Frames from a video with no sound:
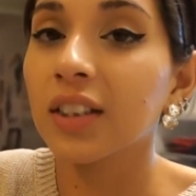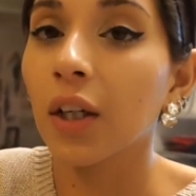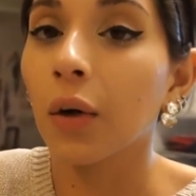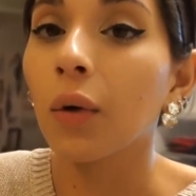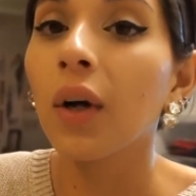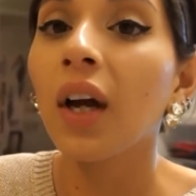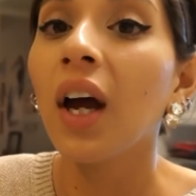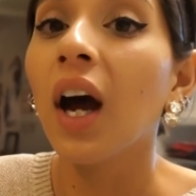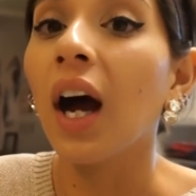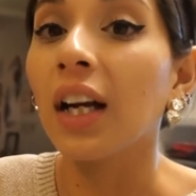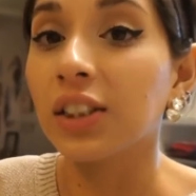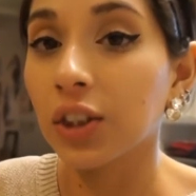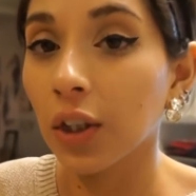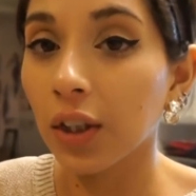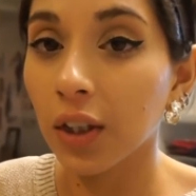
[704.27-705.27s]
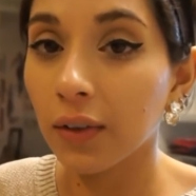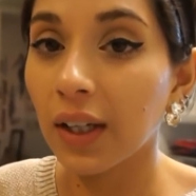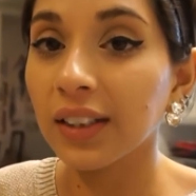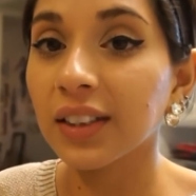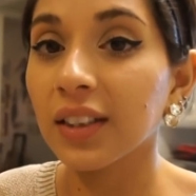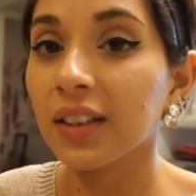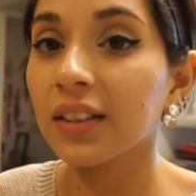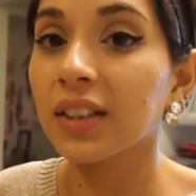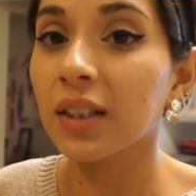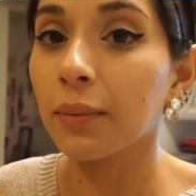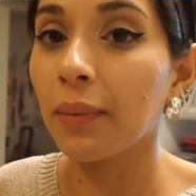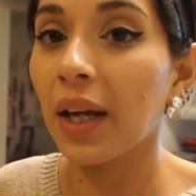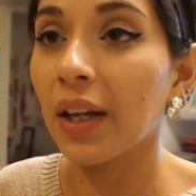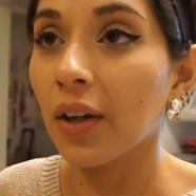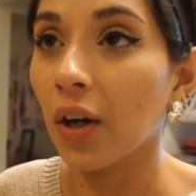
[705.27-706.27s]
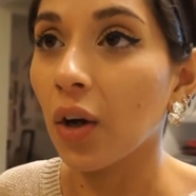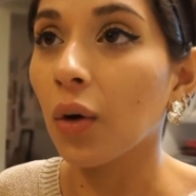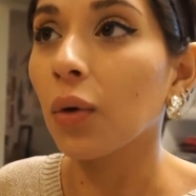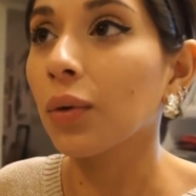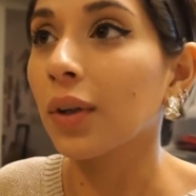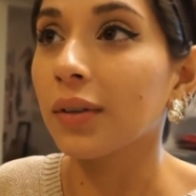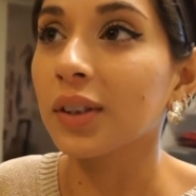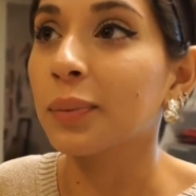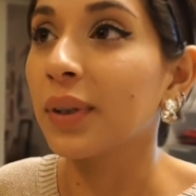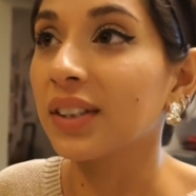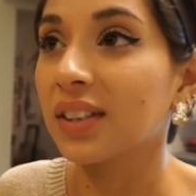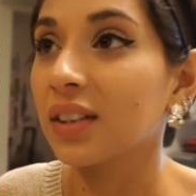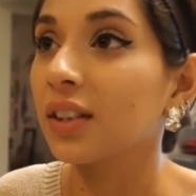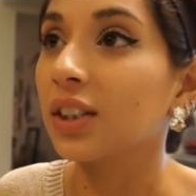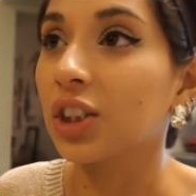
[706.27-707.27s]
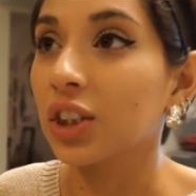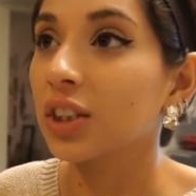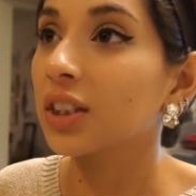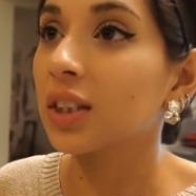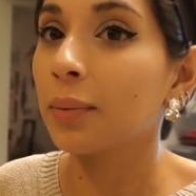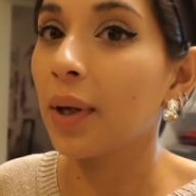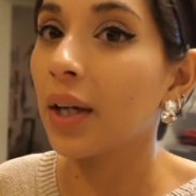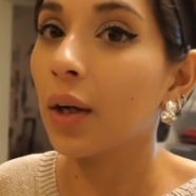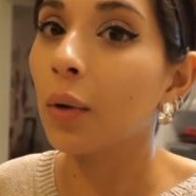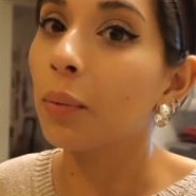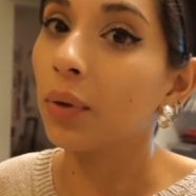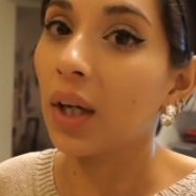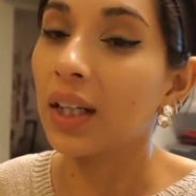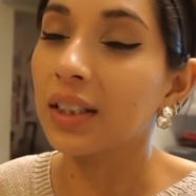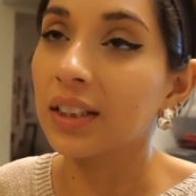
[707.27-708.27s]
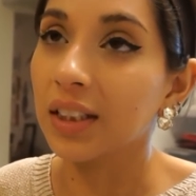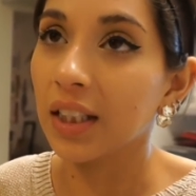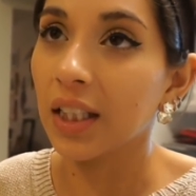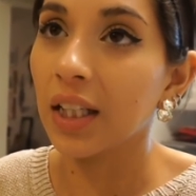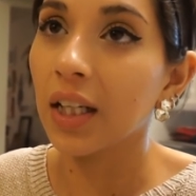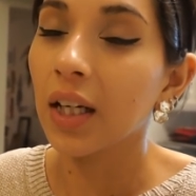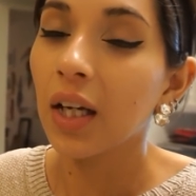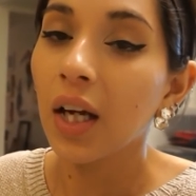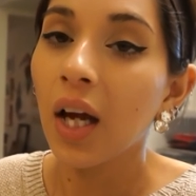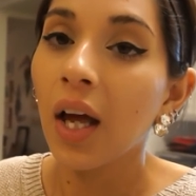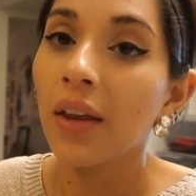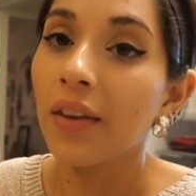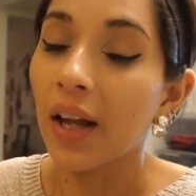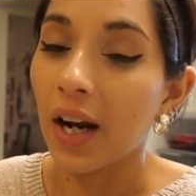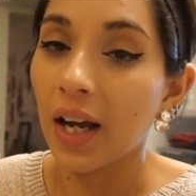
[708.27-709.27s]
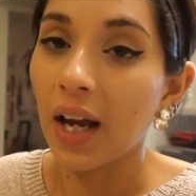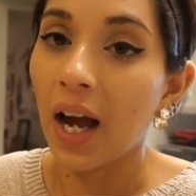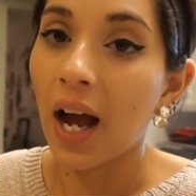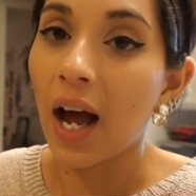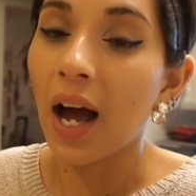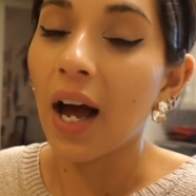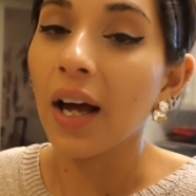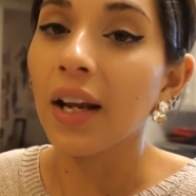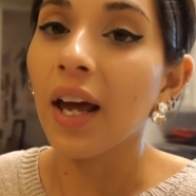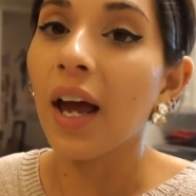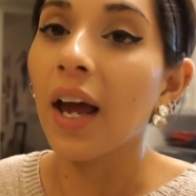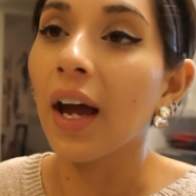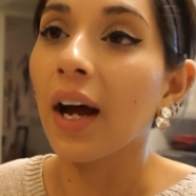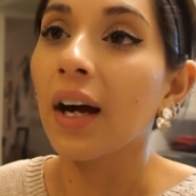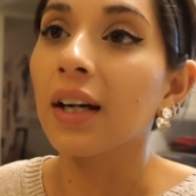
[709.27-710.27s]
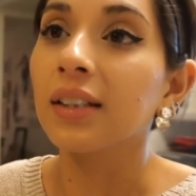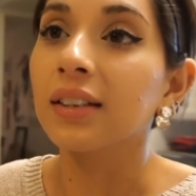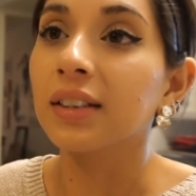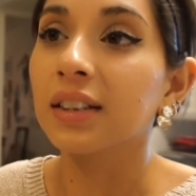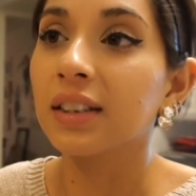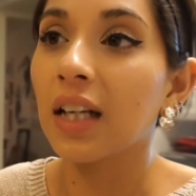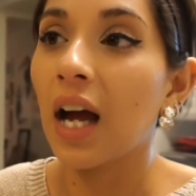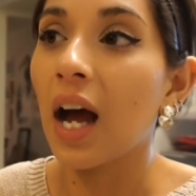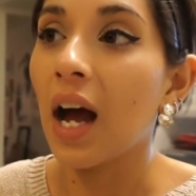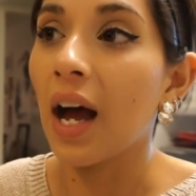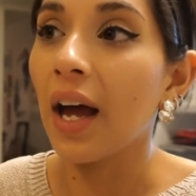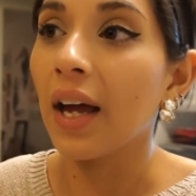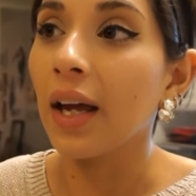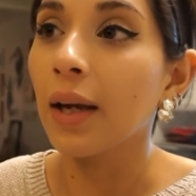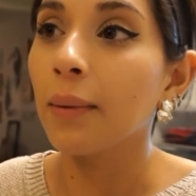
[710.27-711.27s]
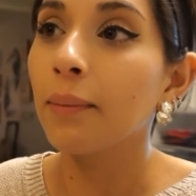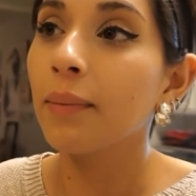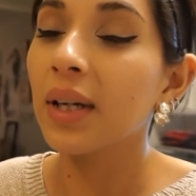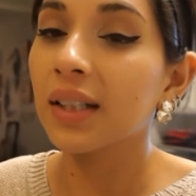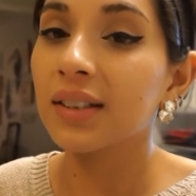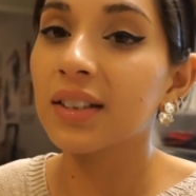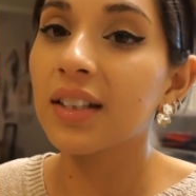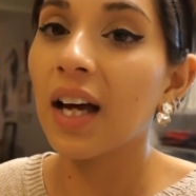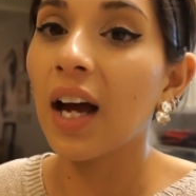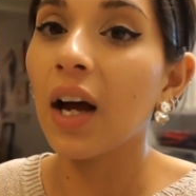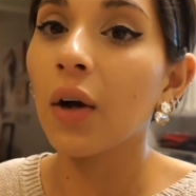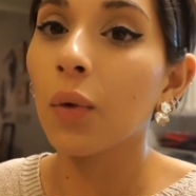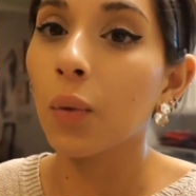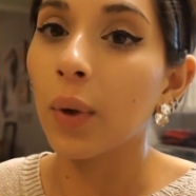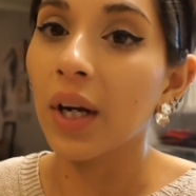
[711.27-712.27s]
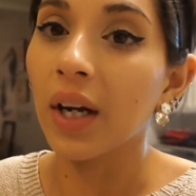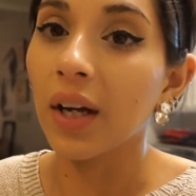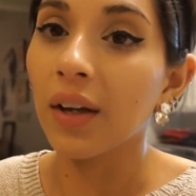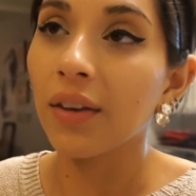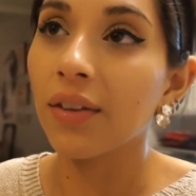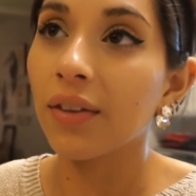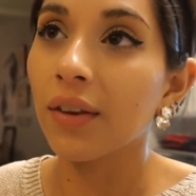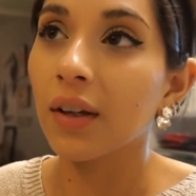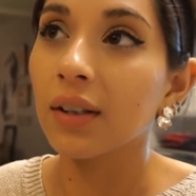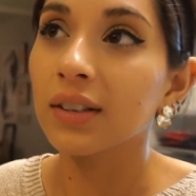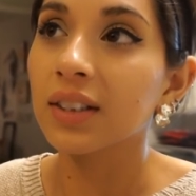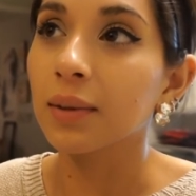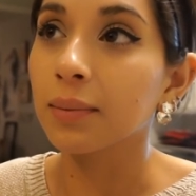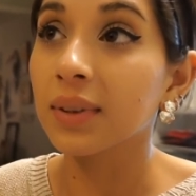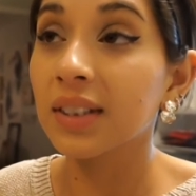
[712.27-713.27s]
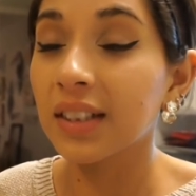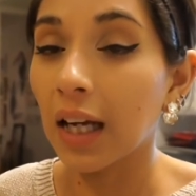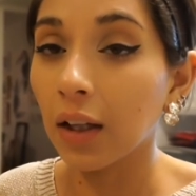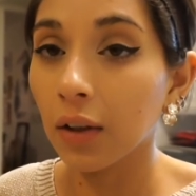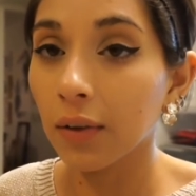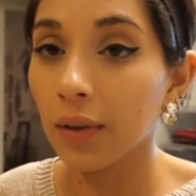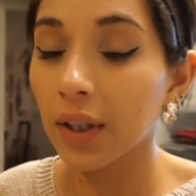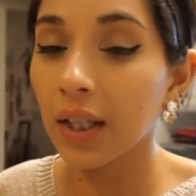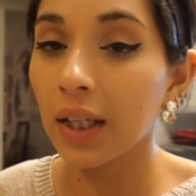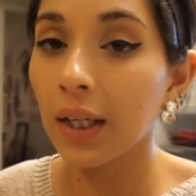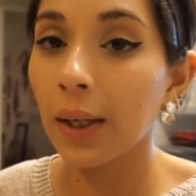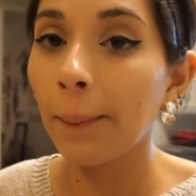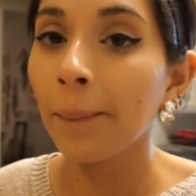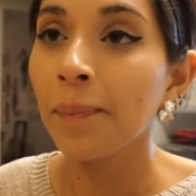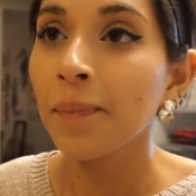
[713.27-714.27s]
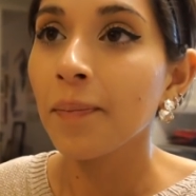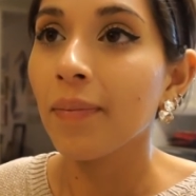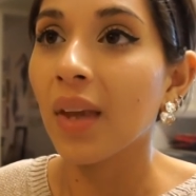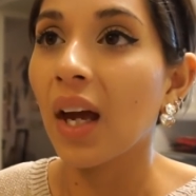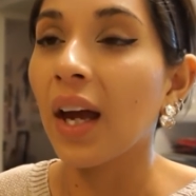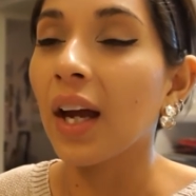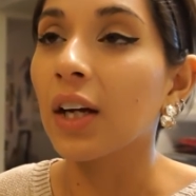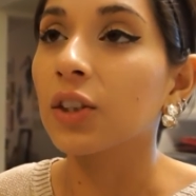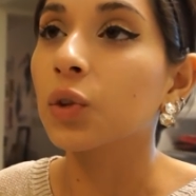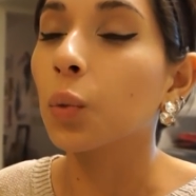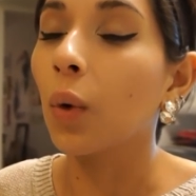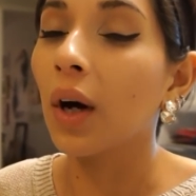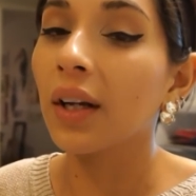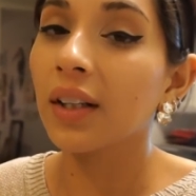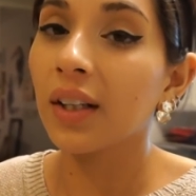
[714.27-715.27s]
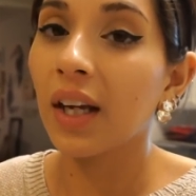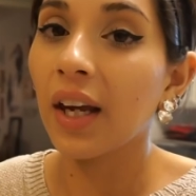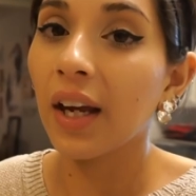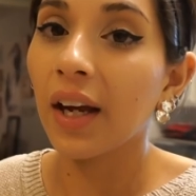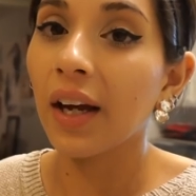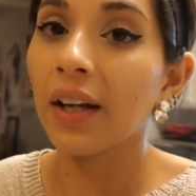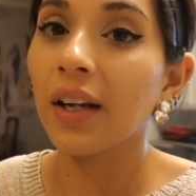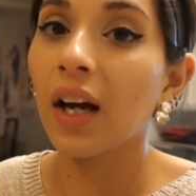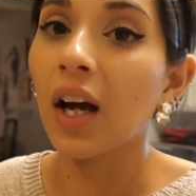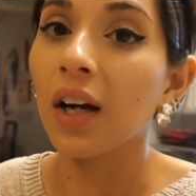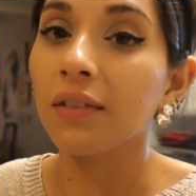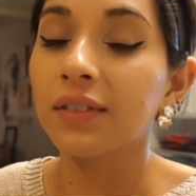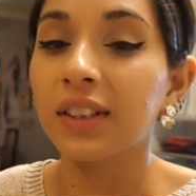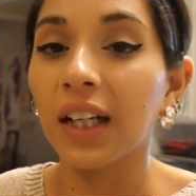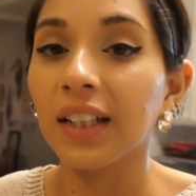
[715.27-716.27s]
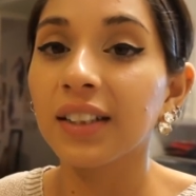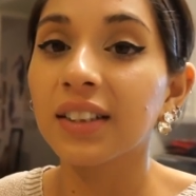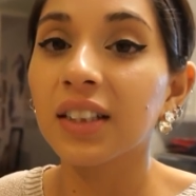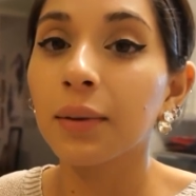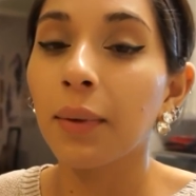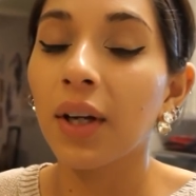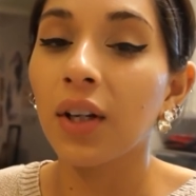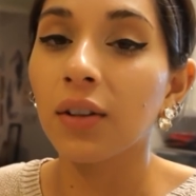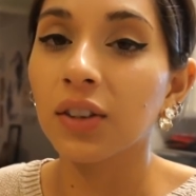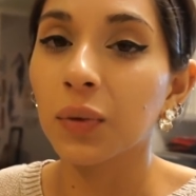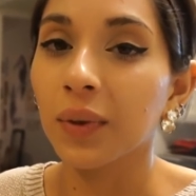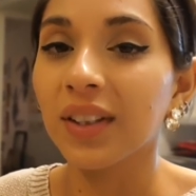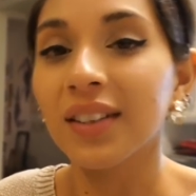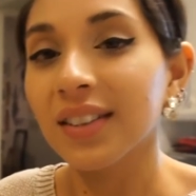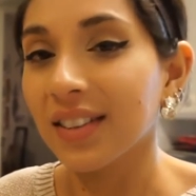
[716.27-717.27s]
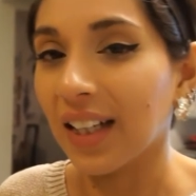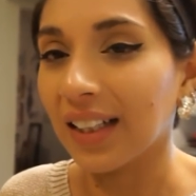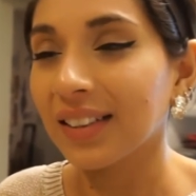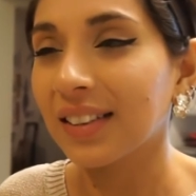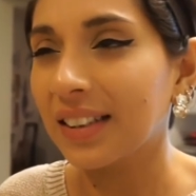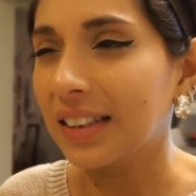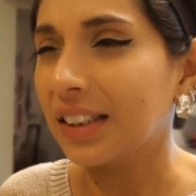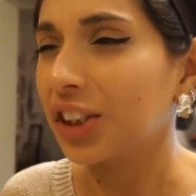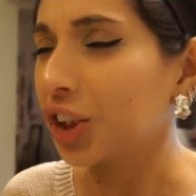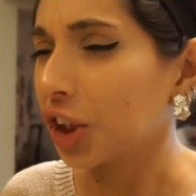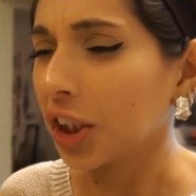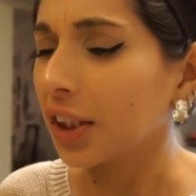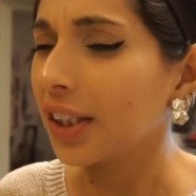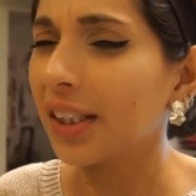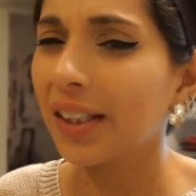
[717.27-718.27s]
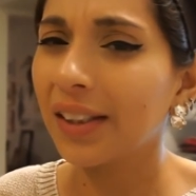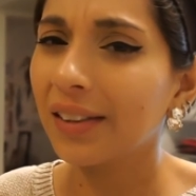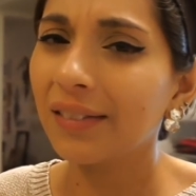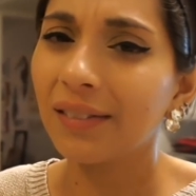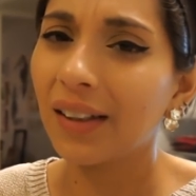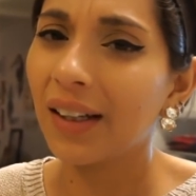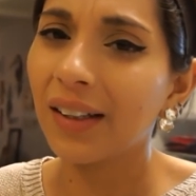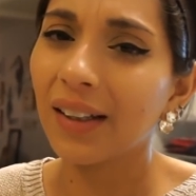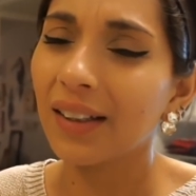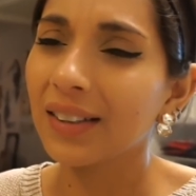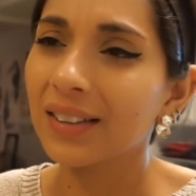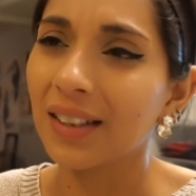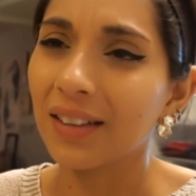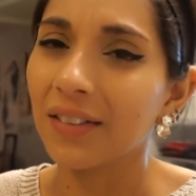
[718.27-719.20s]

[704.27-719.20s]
So I took the rest of the tomato that was basically just tomato blended that I had and I mixed that with some celery and one can of diced tomatoes with zesty chili, I guess.